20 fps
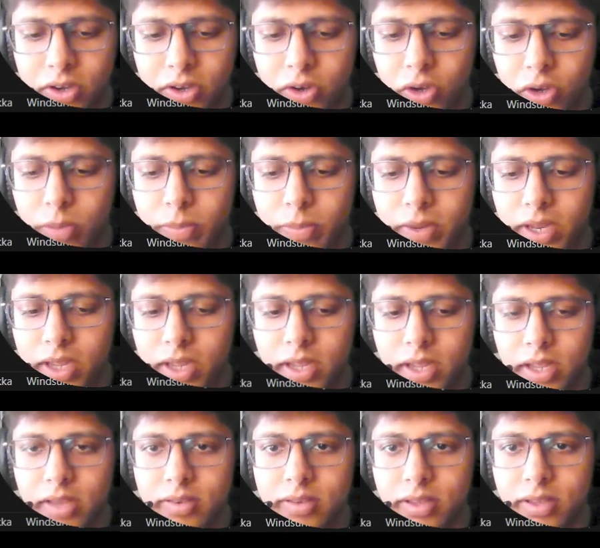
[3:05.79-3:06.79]
Topic
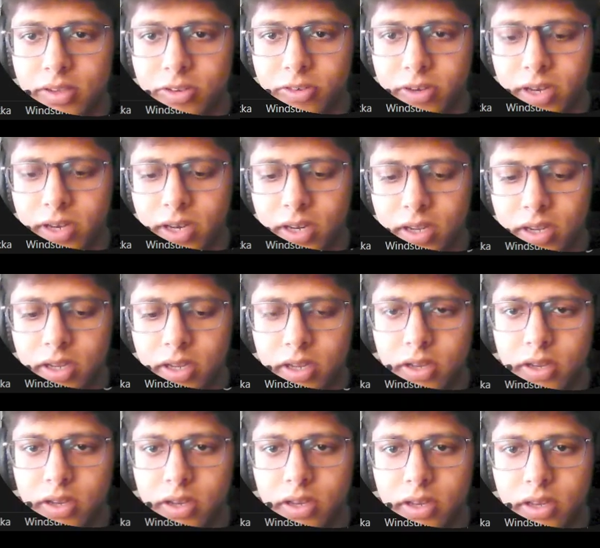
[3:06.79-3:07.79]
is a string,
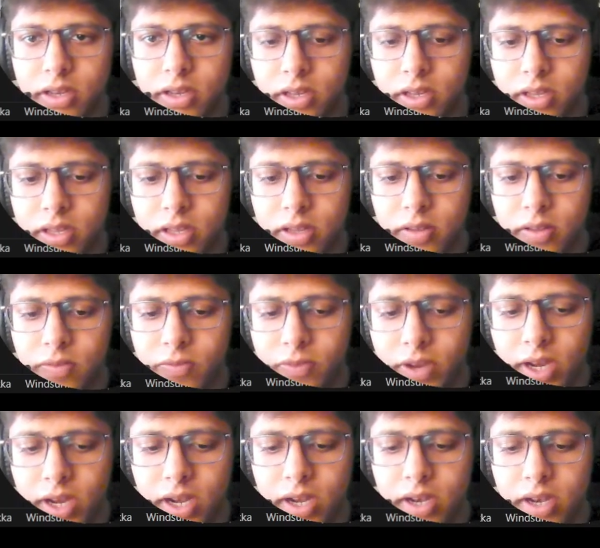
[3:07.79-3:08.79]

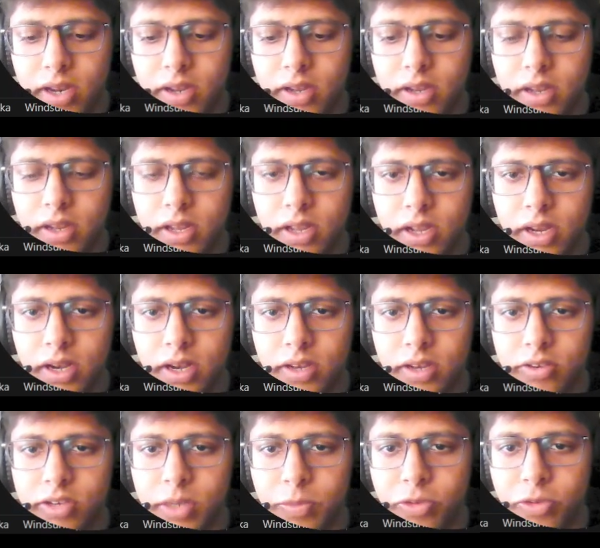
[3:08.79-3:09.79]
field and
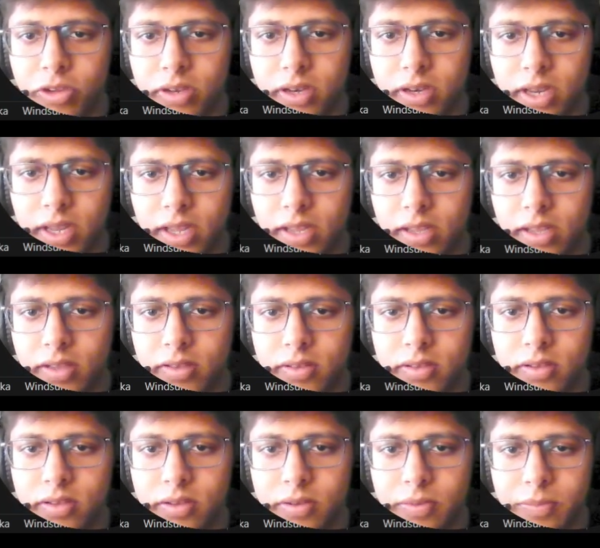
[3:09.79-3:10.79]
description is
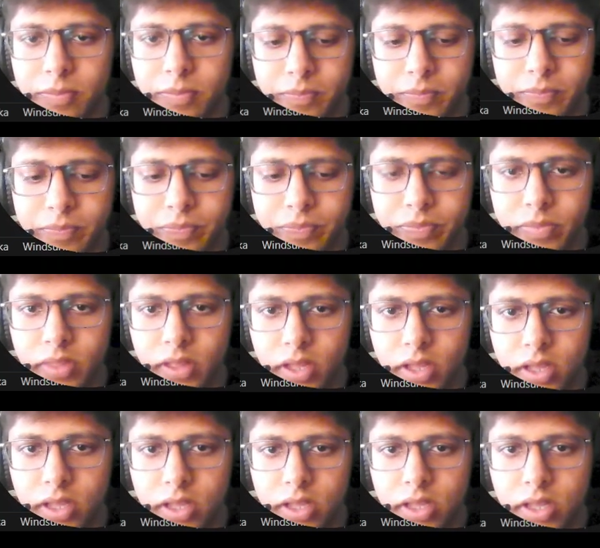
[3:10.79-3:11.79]

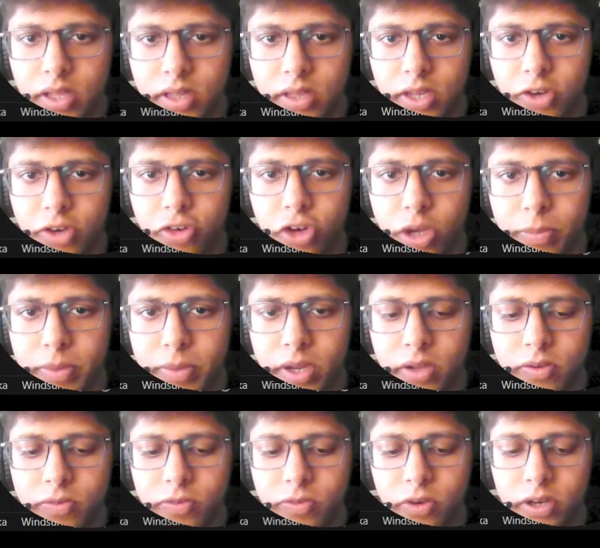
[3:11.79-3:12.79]
the topic
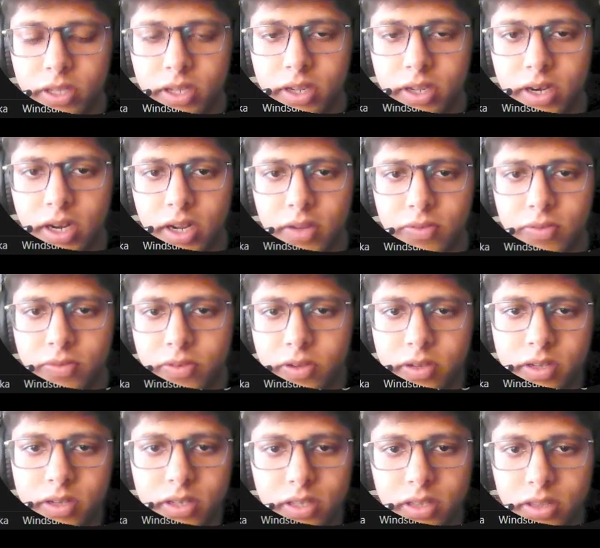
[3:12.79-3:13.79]
for the graph.
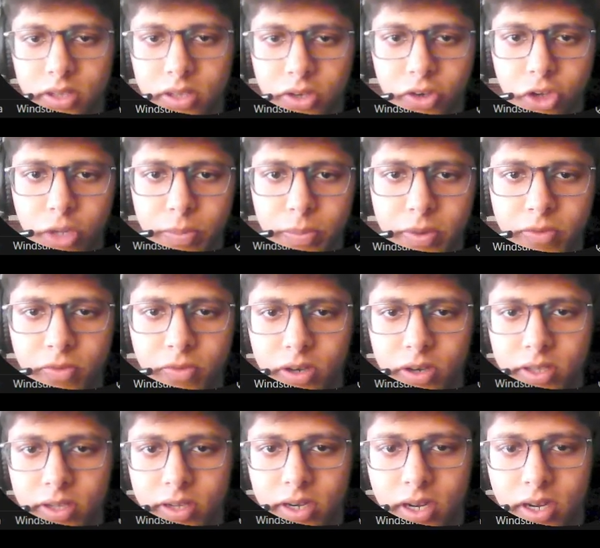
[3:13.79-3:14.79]

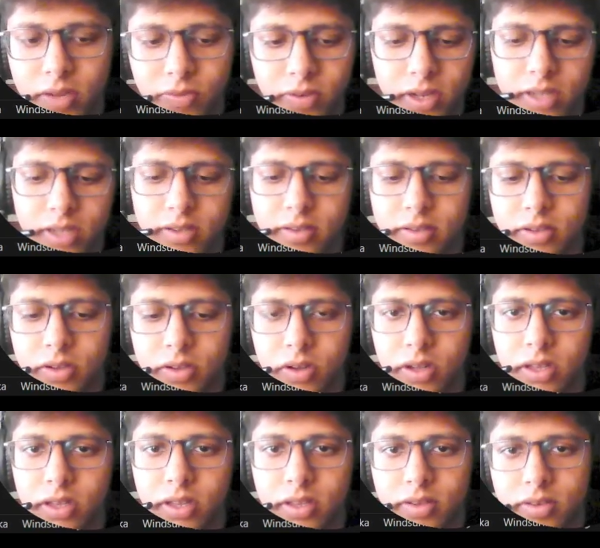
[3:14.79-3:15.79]
Let's call
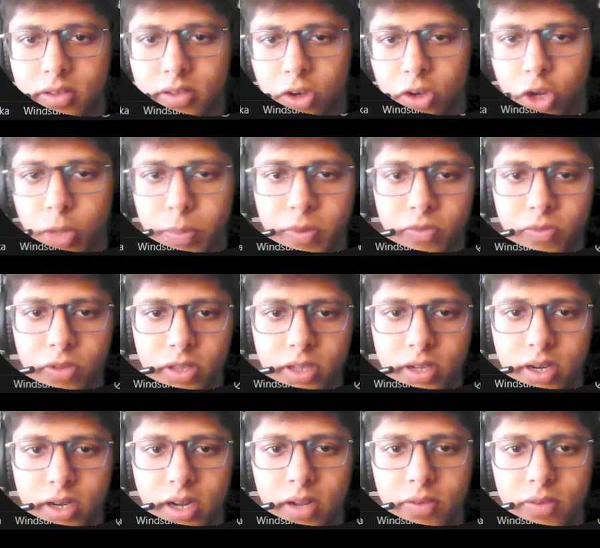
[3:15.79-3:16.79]
this the topic for the
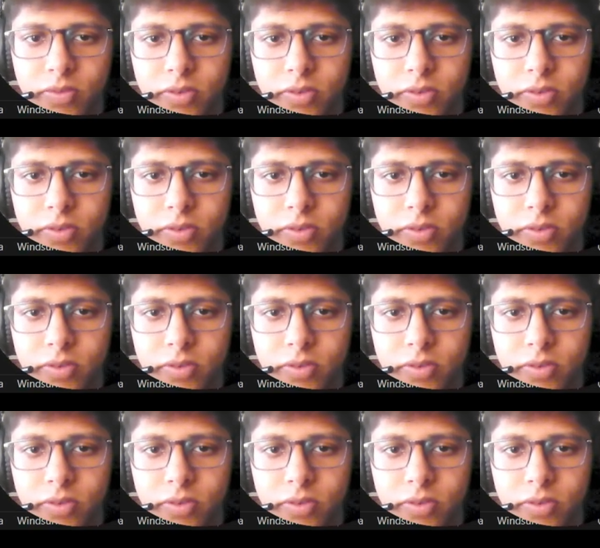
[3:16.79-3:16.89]
graph.